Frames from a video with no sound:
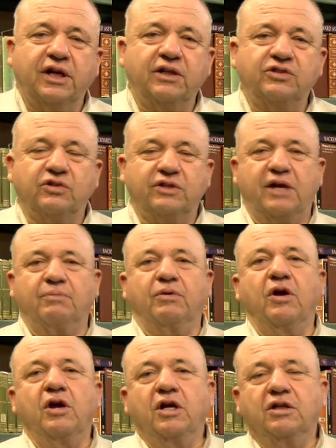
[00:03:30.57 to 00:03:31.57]
And so
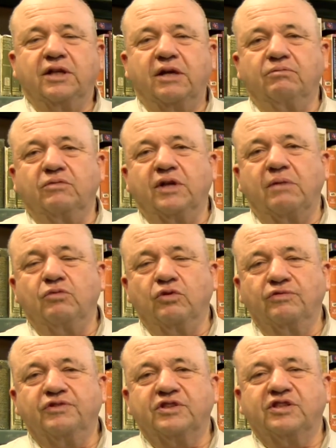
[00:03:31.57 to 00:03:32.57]
they
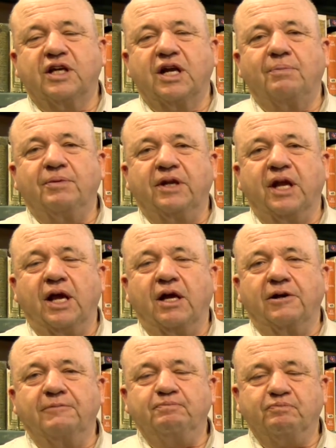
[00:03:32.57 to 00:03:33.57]
moved to set up an
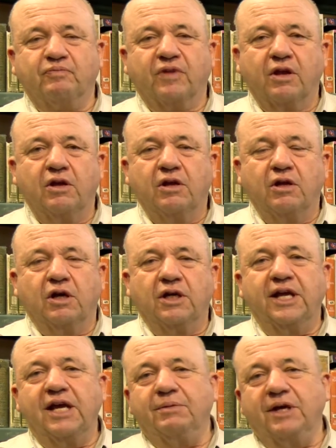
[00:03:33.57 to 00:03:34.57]

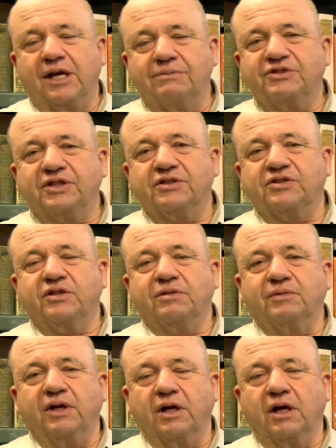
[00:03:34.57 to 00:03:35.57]
ABM
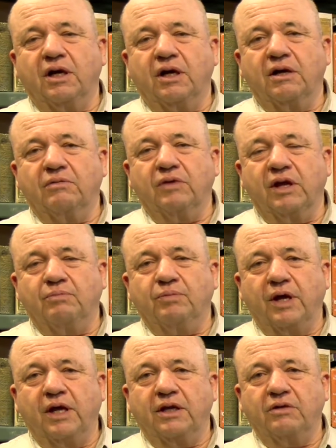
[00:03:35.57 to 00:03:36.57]
system
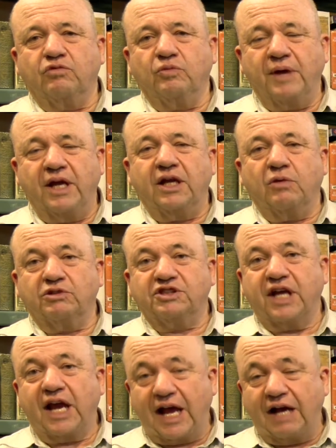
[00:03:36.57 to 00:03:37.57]
in Romania, which
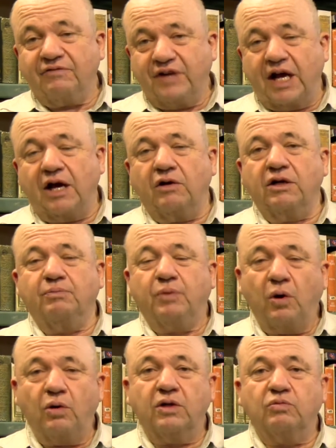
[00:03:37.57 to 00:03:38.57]
they have now, and
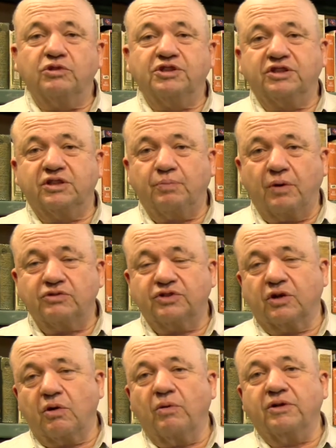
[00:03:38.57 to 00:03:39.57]
Poland, which is supposed to
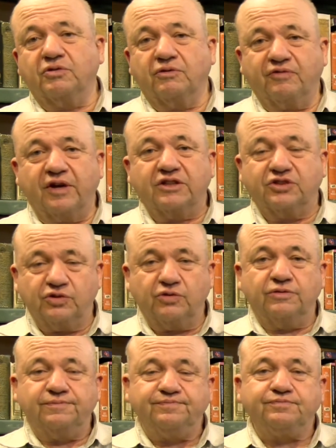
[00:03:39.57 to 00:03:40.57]
go into effect soon.